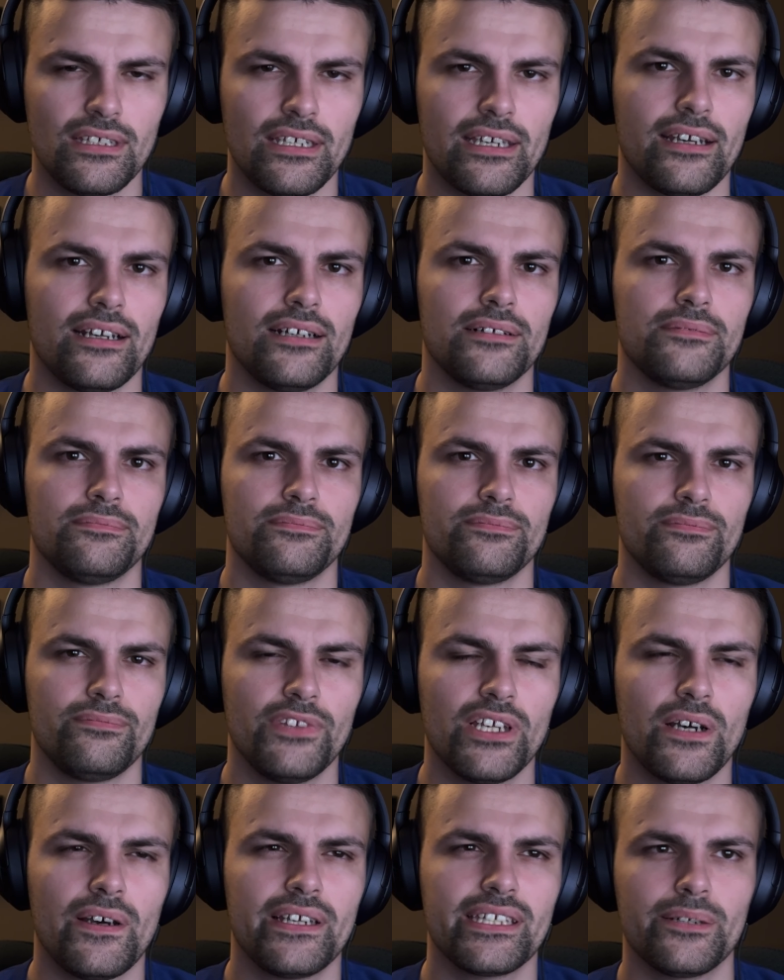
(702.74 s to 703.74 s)
Yeah.
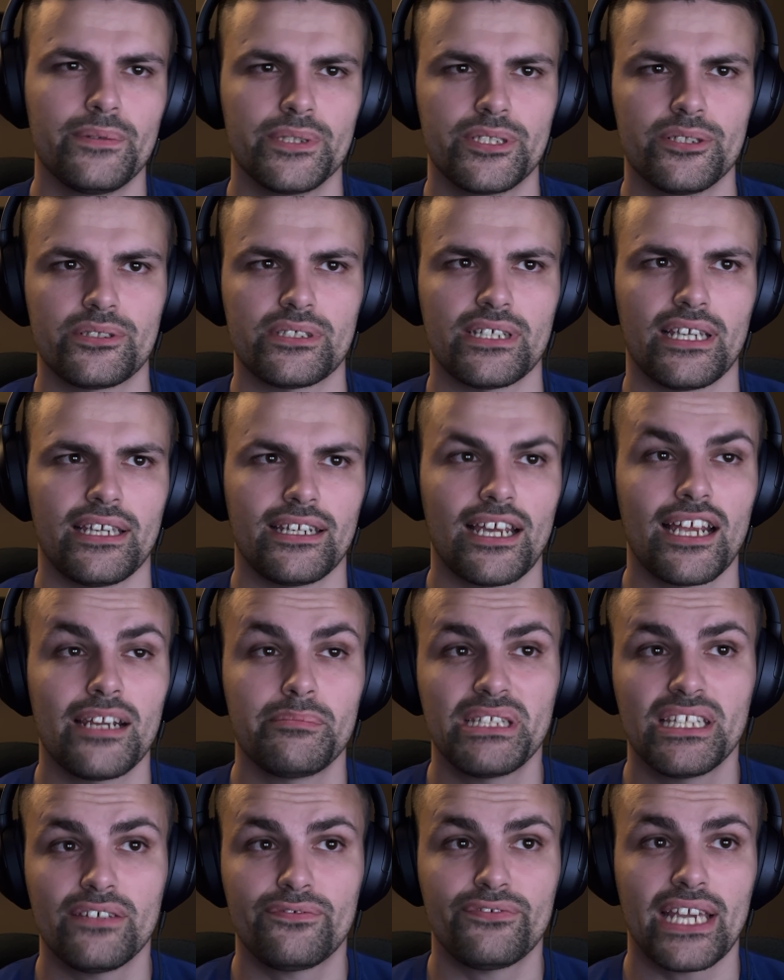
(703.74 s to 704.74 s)
No, I get what you're saying. I
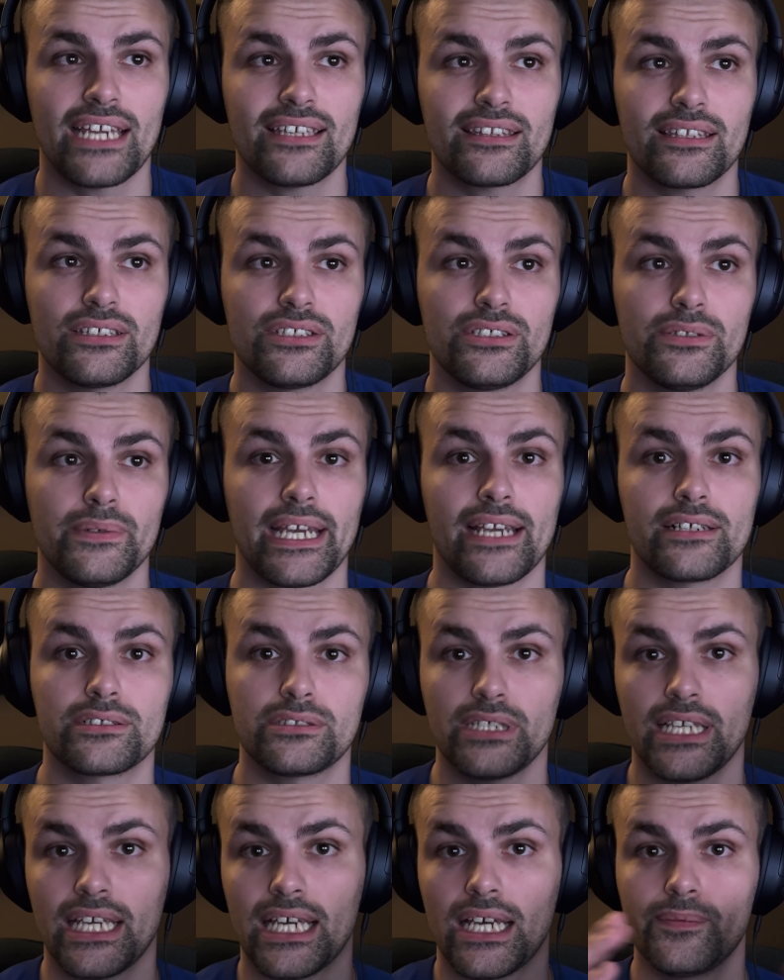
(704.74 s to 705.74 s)
mean, the fact that you
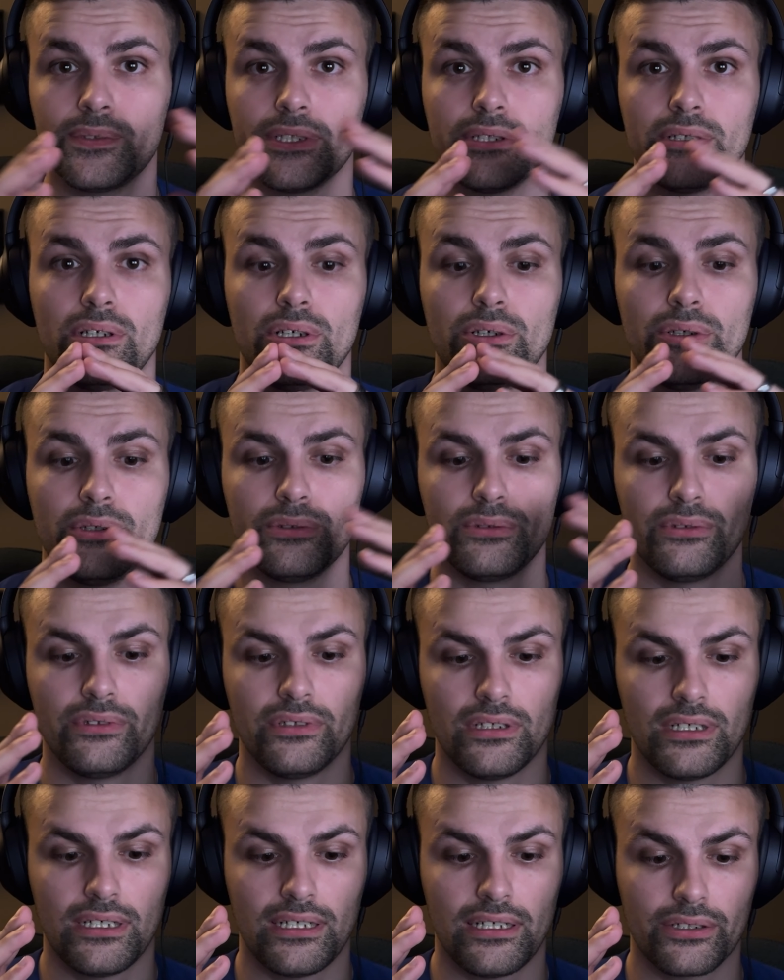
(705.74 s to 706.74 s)
actually have your own
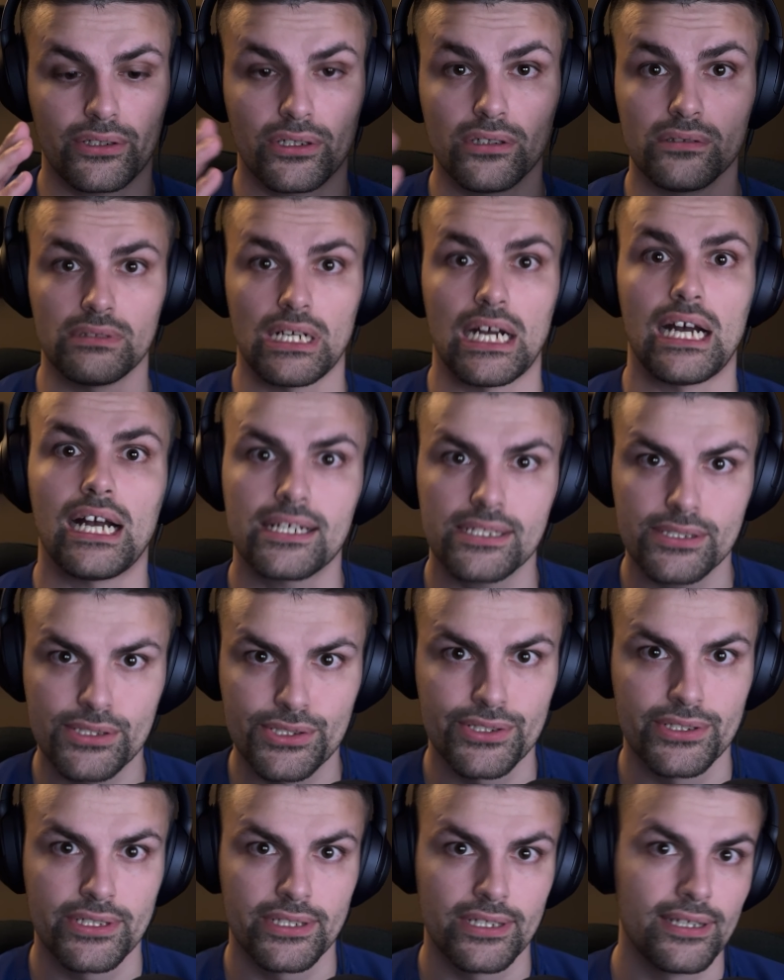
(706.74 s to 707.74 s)

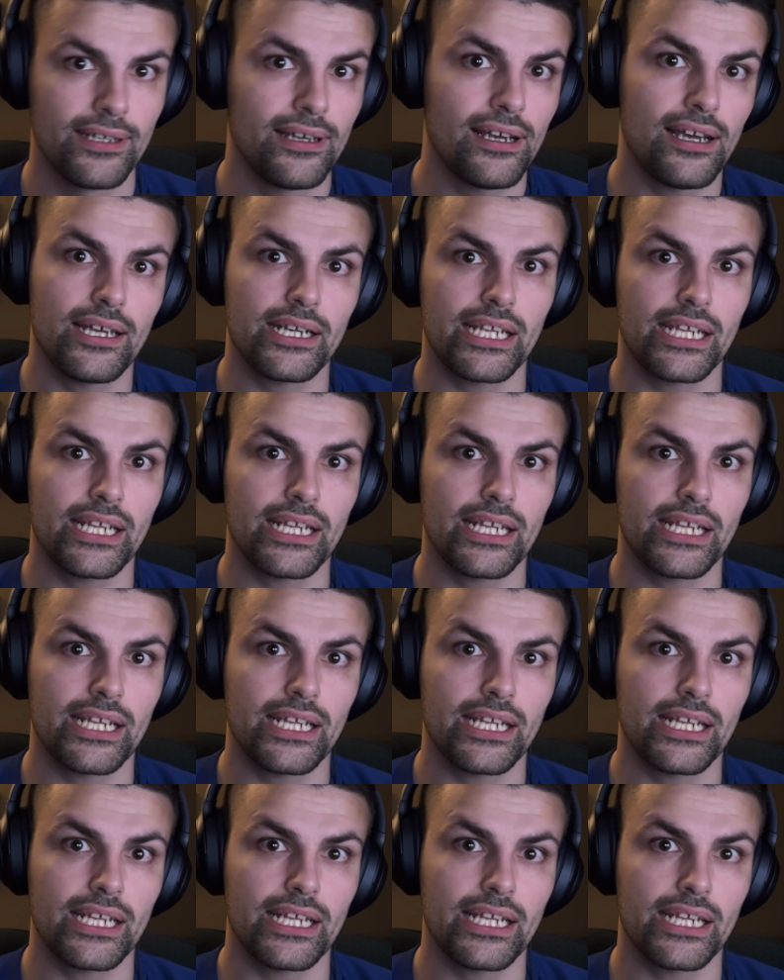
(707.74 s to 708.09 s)
garage on